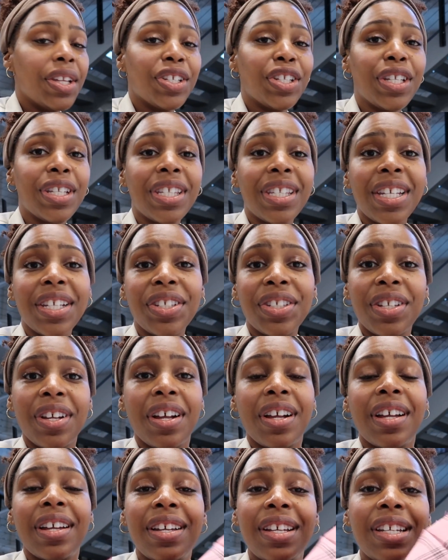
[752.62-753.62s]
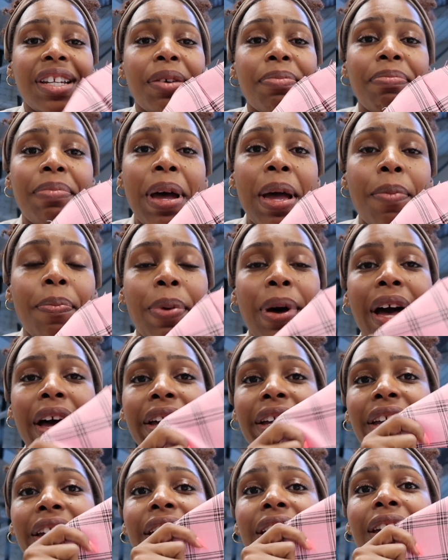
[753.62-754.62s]
Just stitched on my
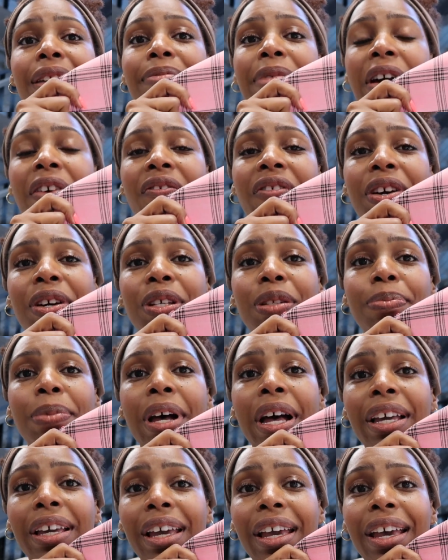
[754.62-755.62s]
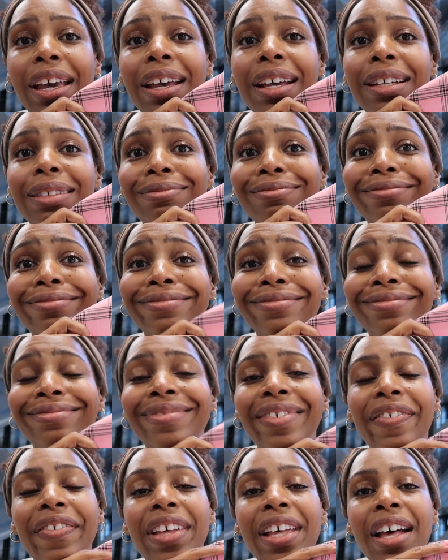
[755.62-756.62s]
pocket, my first pocket.
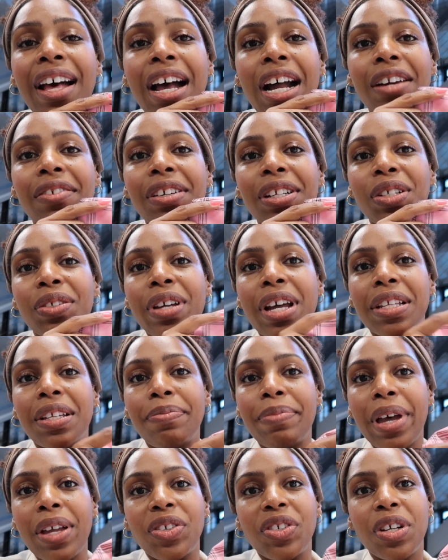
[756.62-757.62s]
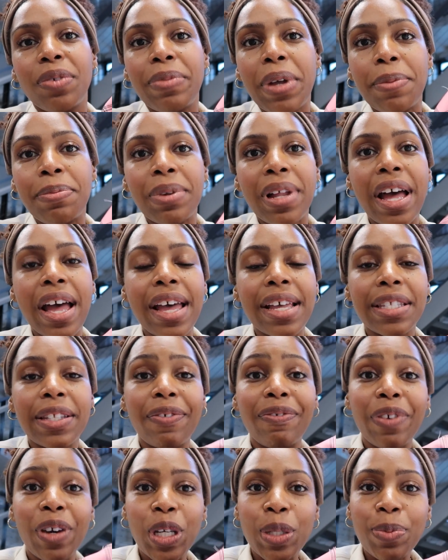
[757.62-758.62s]
I really tried to match up my plies. The
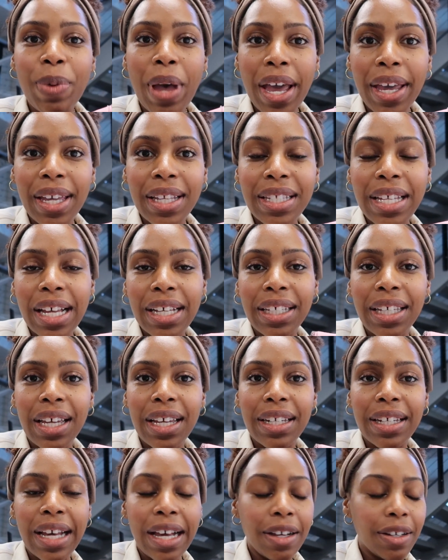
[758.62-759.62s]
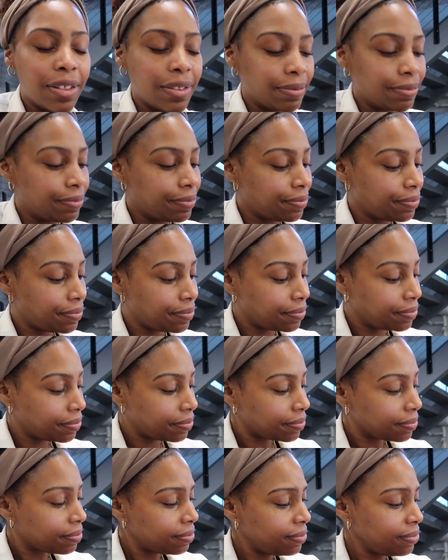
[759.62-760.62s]
first pockets I cut out,
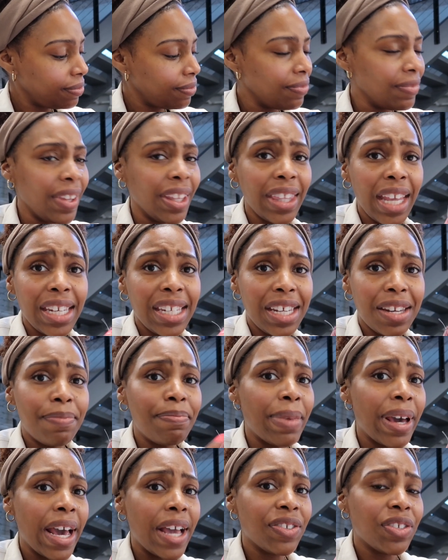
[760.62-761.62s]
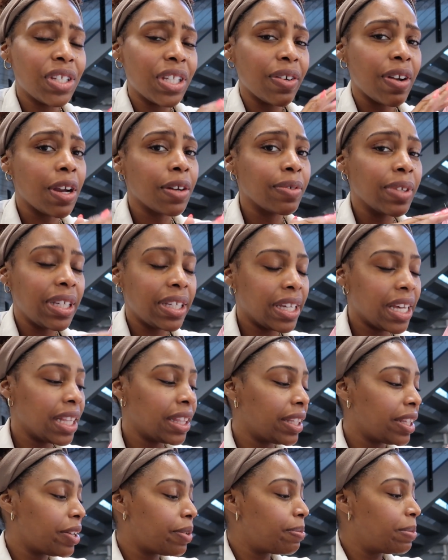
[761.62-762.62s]
they didn't match, so I
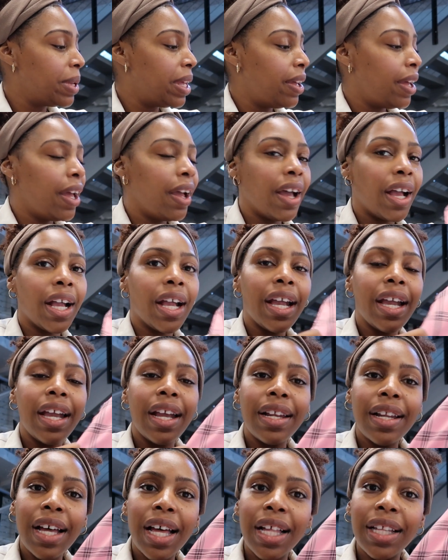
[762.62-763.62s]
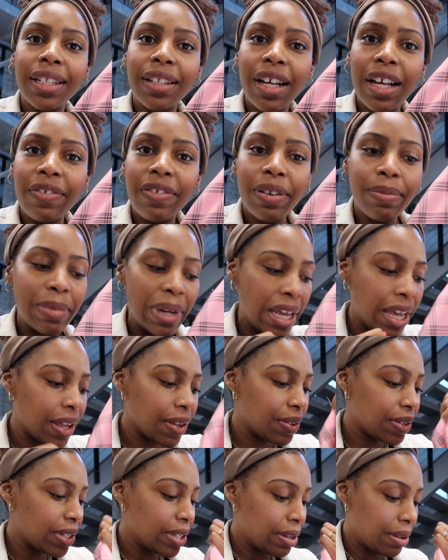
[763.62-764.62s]
recut them. And I love them
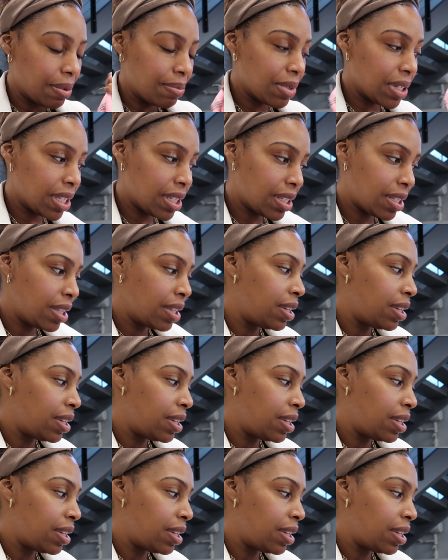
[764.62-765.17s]
now, so I'm just